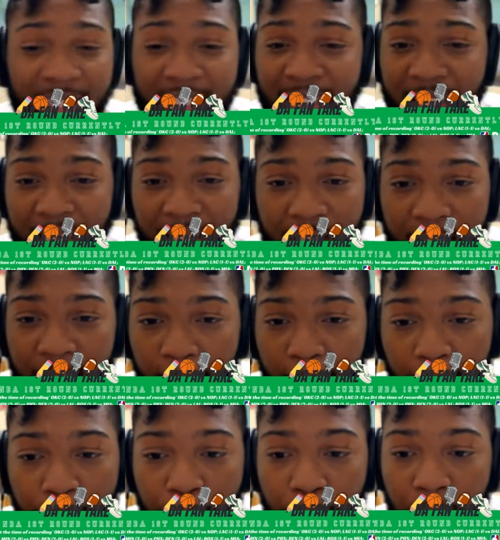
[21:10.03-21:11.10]
in the second
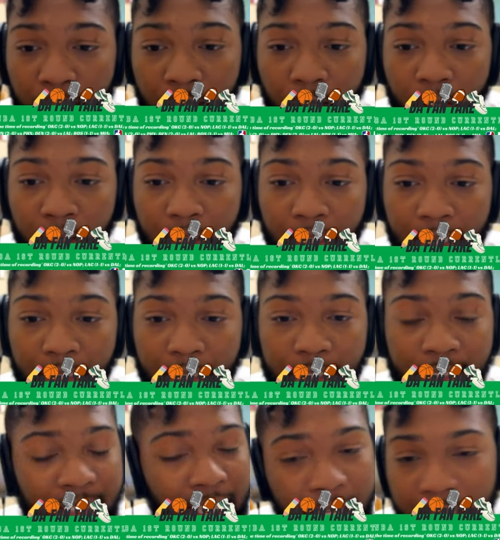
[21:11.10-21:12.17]
game,
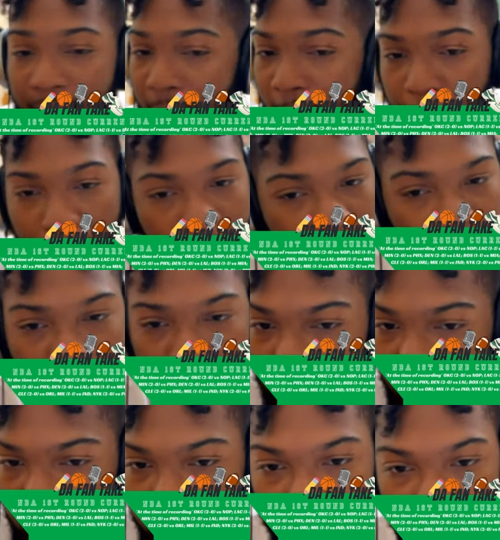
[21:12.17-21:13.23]
the second game had to
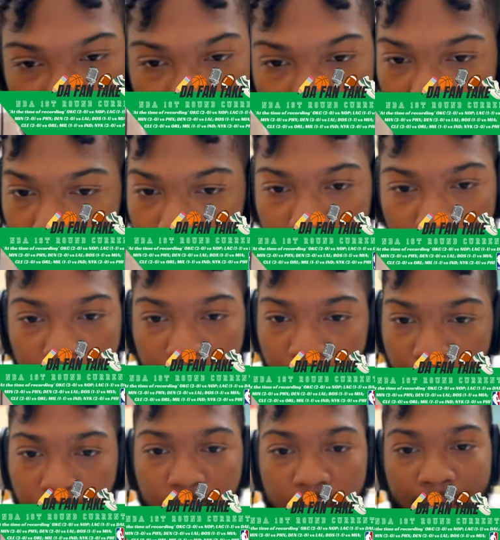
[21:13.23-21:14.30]
be the game that the
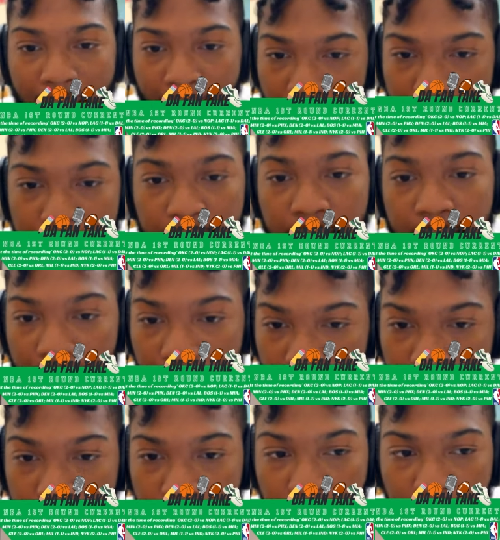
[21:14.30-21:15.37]
Lakers had to get.
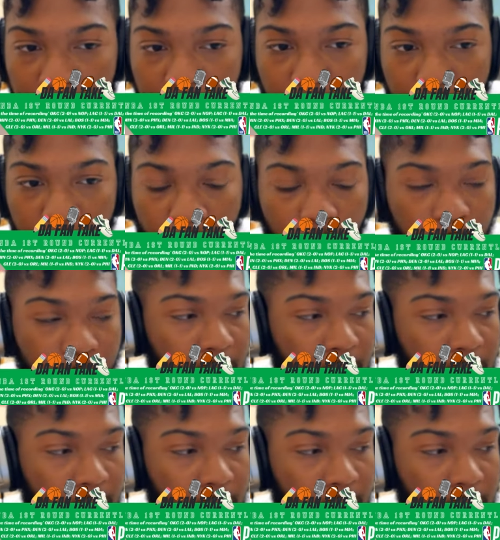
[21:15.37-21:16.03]
You know what I'm